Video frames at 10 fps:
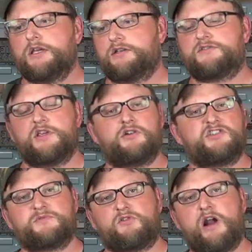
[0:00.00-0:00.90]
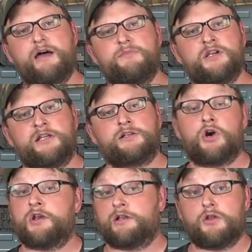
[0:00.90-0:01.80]
consider subscribing and
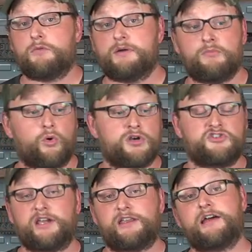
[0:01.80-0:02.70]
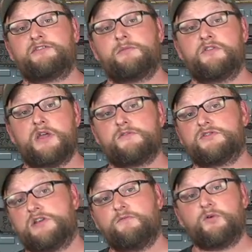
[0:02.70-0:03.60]
learning a little bit more and checking out some of the other
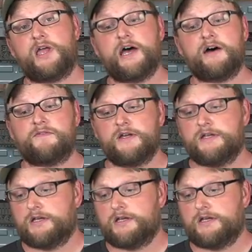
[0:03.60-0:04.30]
stuff we have.